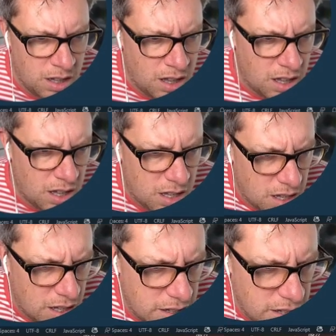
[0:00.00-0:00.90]

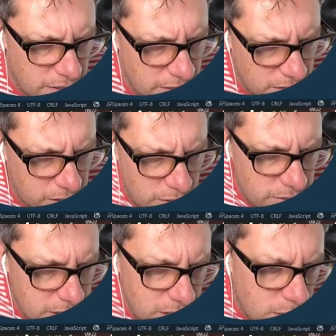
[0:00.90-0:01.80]
So
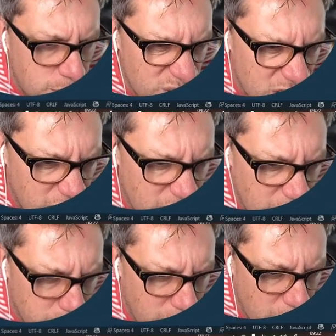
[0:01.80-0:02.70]
there's a lot more than
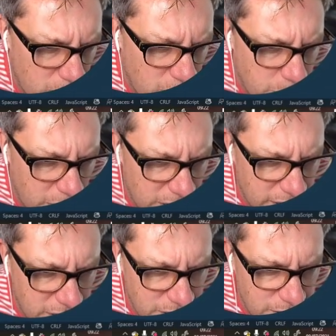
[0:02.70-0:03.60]
GitHub Copilot
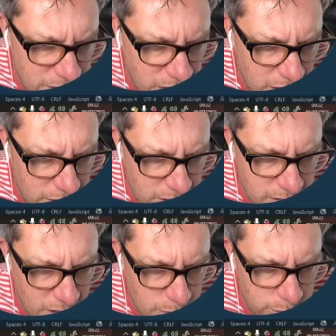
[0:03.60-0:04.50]
can do. Check out the
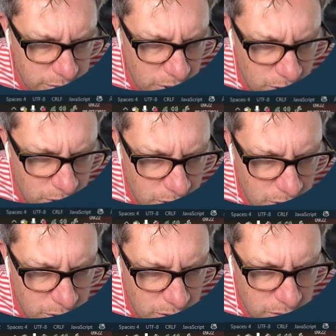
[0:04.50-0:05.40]
examples
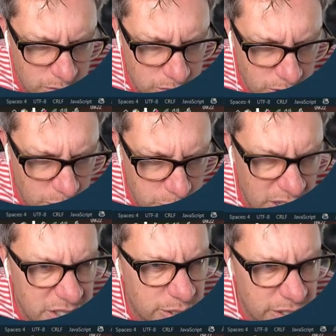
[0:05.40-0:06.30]
on
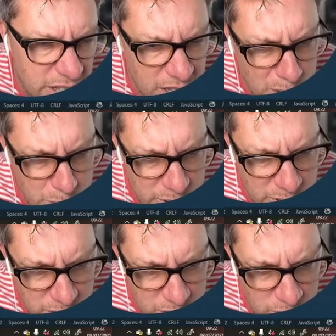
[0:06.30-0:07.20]
copilot.github
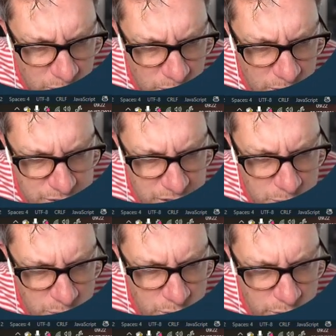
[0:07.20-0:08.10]
or to see
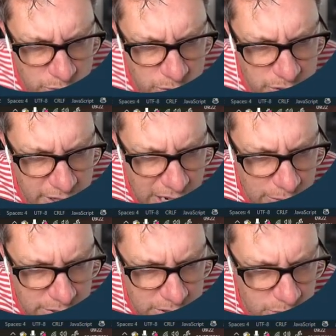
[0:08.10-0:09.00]
more, or the
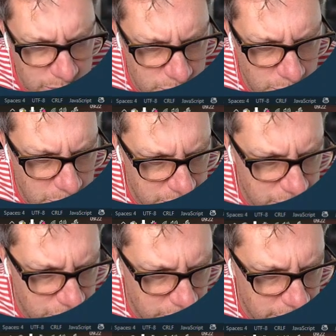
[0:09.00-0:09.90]
gallery in the
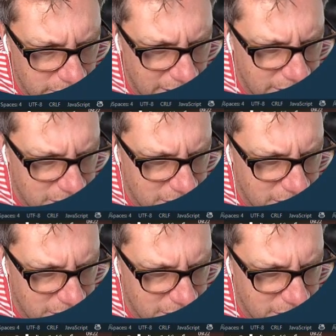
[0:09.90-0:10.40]
repository for the latest